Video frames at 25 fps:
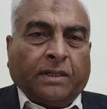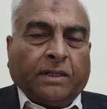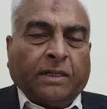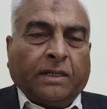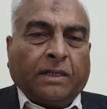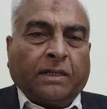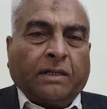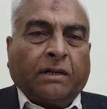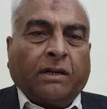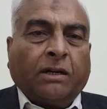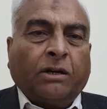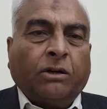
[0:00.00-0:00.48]

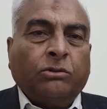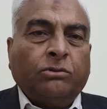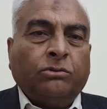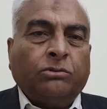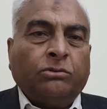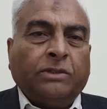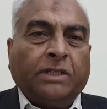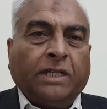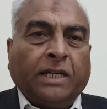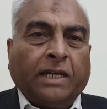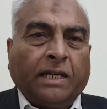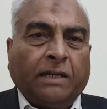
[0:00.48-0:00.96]
and how
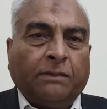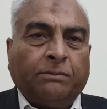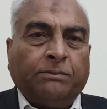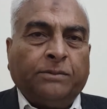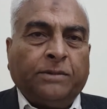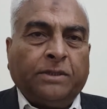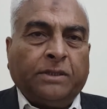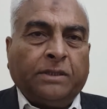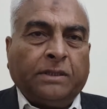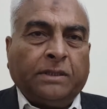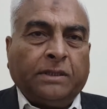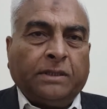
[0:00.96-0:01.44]
do they help
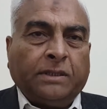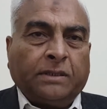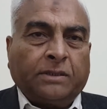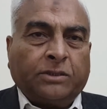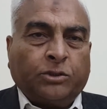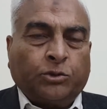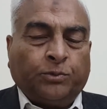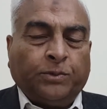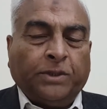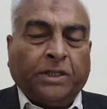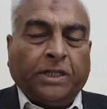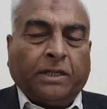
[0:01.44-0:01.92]
the
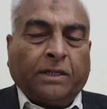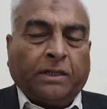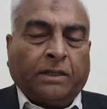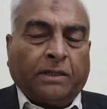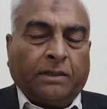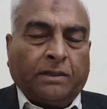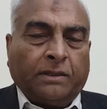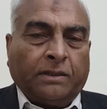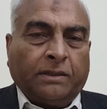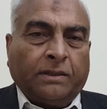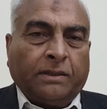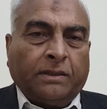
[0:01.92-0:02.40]
speaker